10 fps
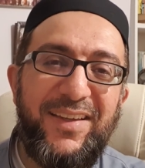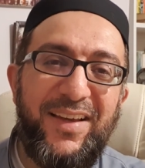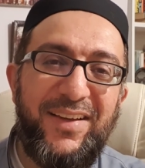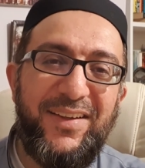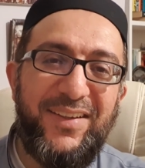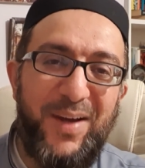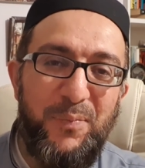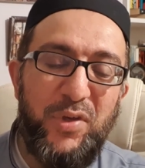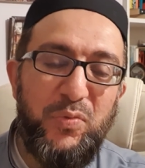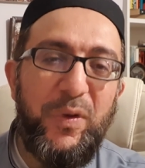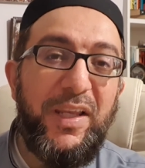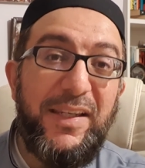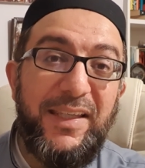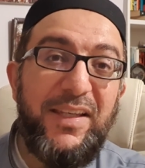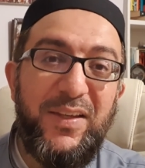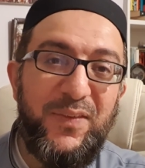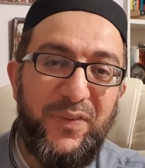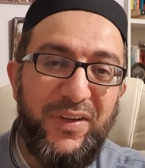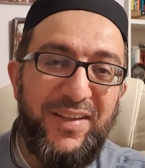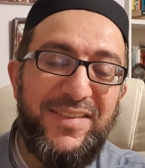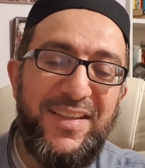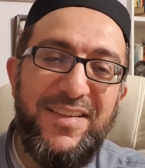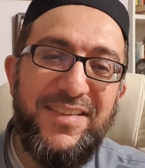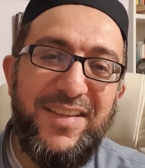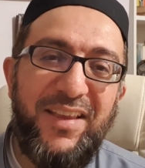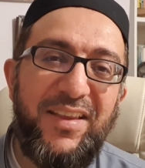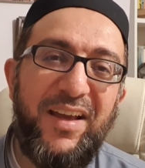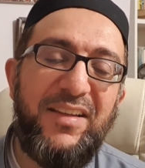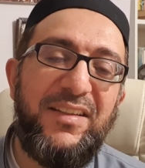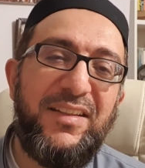I'm desperately needy first. He didn't say that.